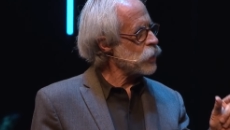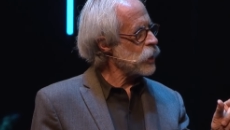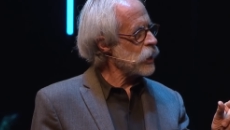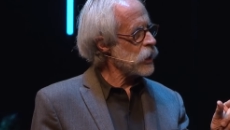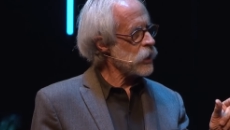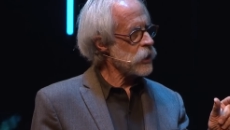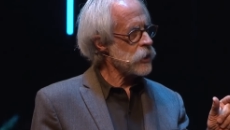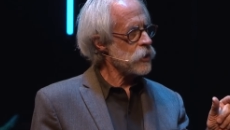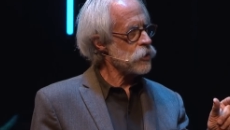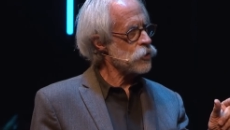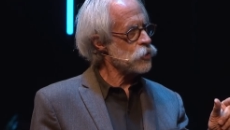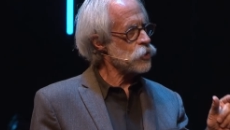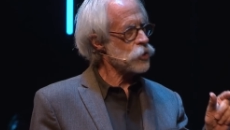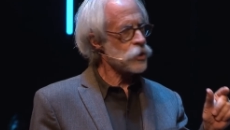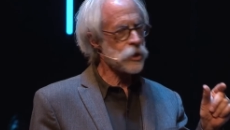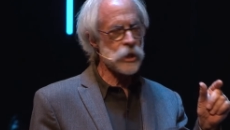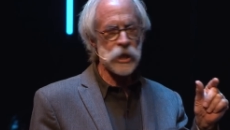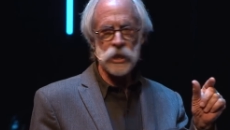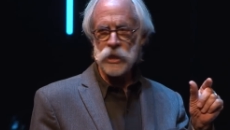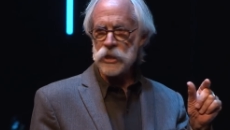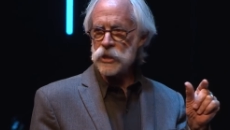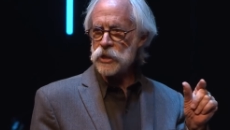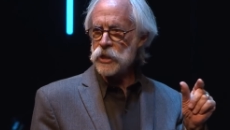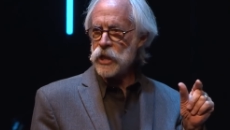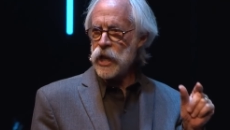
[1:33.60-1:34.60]
change
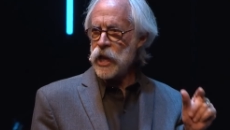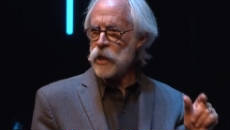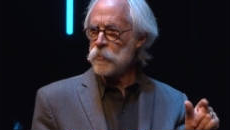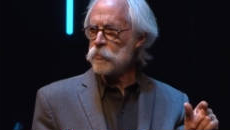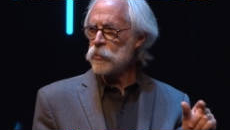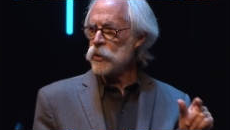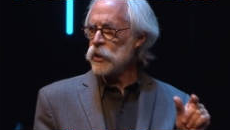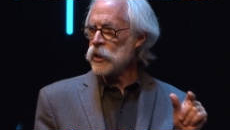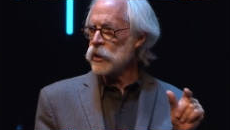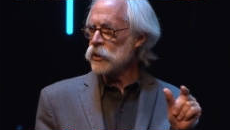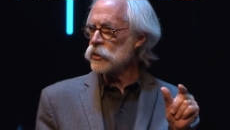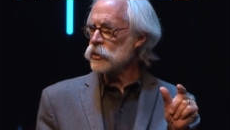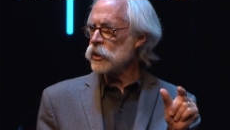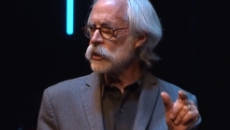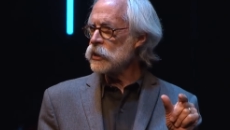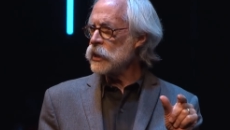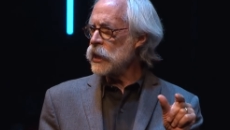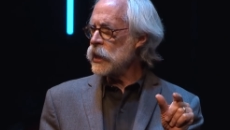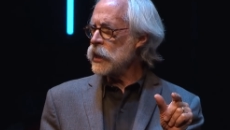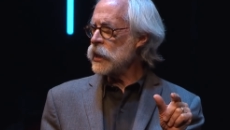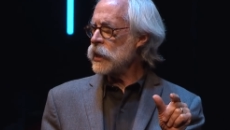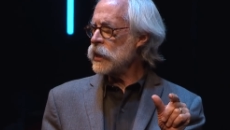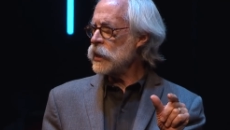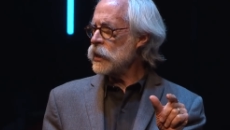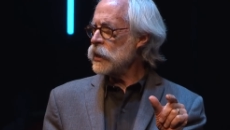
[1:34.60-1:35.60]
that is happening
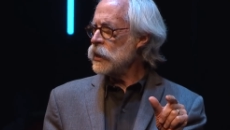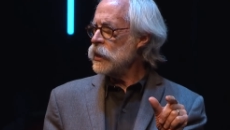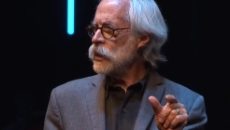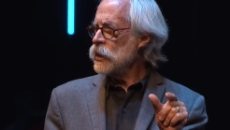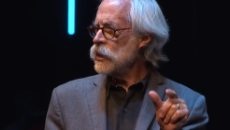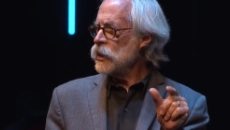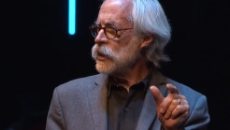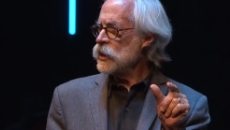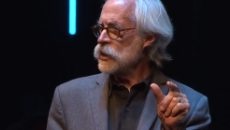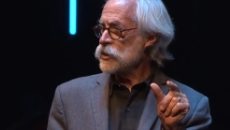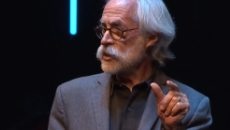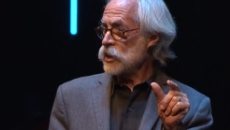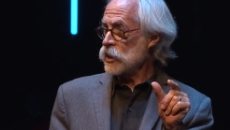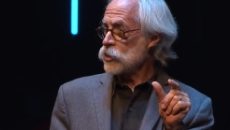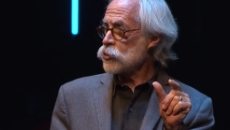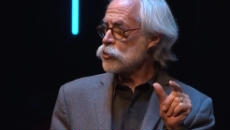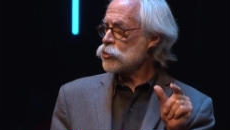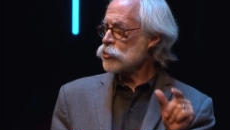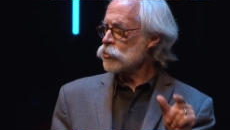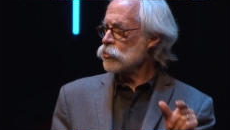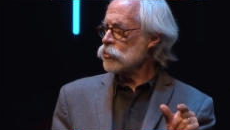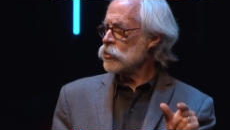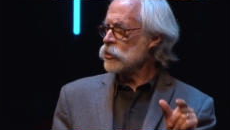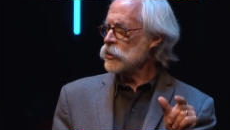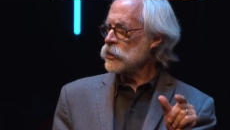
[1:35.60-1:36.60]
today is
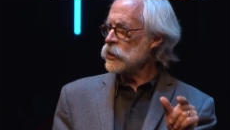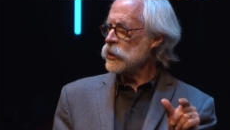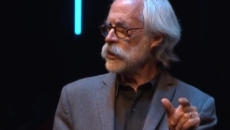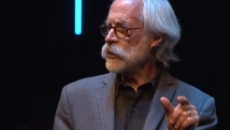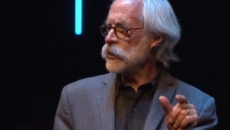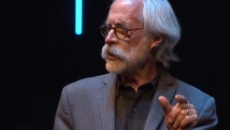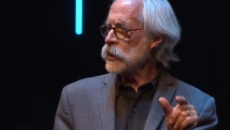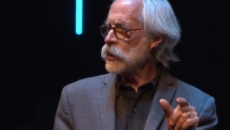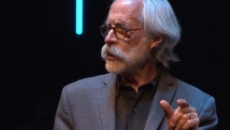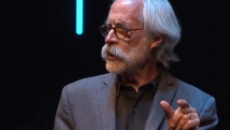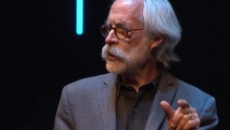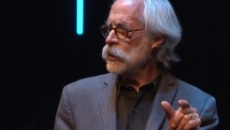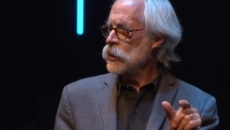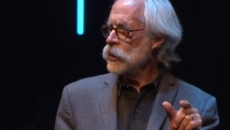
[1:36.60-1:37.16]
extraordinary,